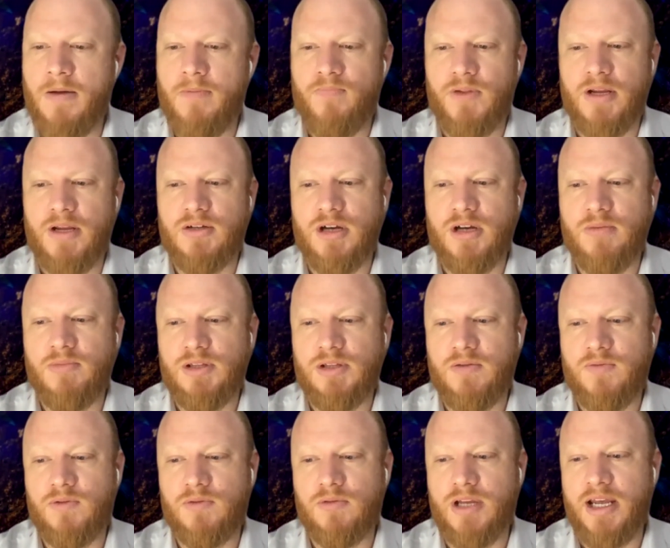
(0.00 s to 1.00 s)
In terms of the
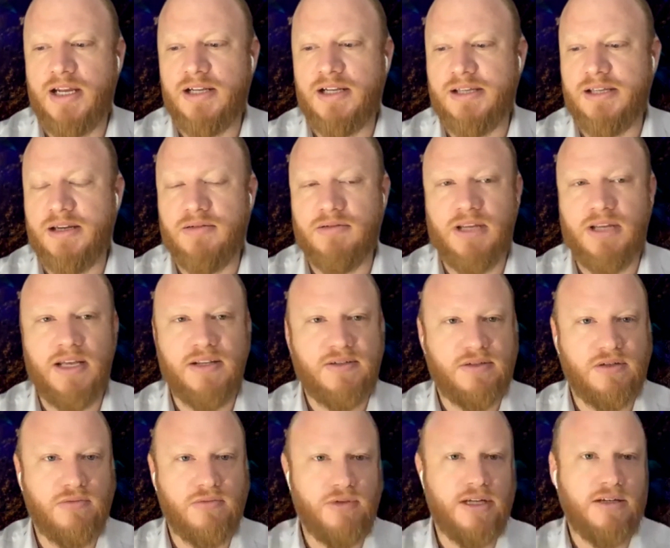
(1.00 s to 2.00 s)
full gate set,
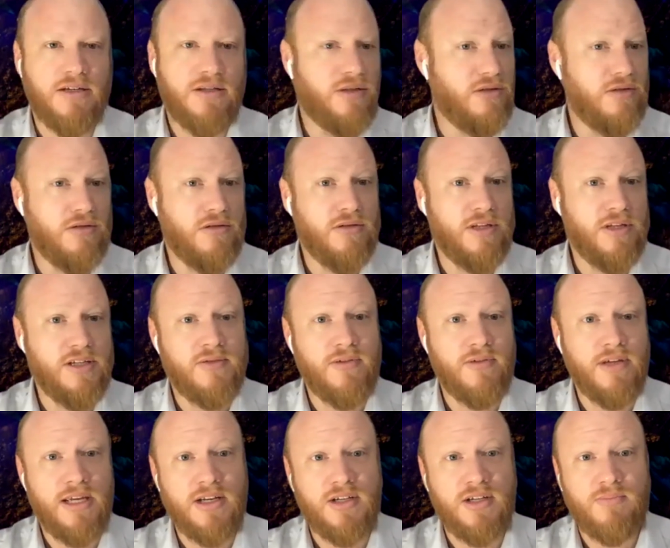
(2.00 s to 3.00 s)
yes, you would need to do this
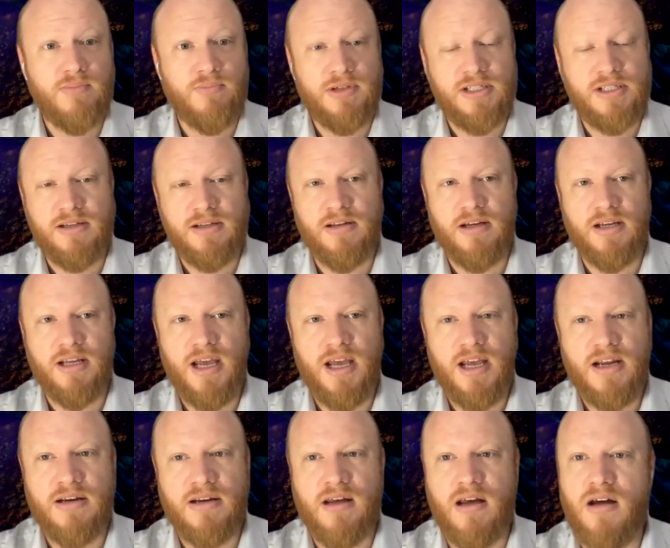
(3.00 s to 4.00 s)
for each particular gate.